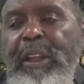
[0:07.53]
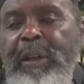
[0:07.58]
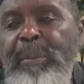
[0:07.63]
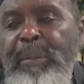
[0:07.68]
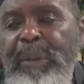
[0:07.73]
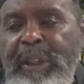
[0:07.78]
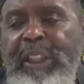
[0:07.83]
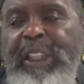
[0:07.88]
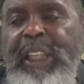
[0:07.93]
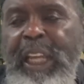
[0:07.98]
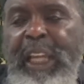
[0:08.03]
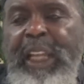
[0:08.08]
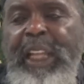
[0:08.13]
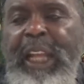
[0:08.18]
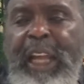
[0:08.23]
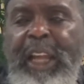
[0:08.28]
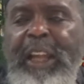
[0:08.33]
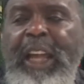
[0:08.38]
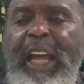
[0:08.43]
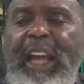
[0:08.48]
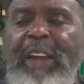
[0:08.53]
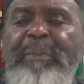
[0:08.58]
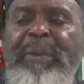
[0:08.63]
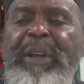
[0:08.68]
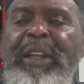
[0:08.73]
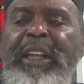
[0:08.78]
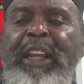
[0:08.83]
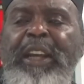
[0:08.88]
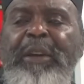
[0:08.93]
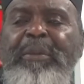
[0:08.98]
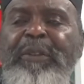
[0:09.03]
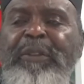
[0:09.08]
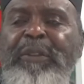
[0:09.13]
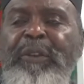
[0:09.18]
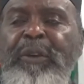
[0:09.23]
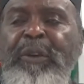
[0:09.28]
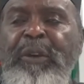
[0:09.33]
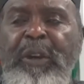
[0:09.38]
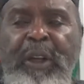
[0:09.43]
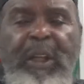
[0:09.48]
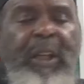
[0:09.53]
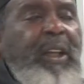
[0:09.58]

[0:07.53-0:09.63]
But yeah, I've been there before.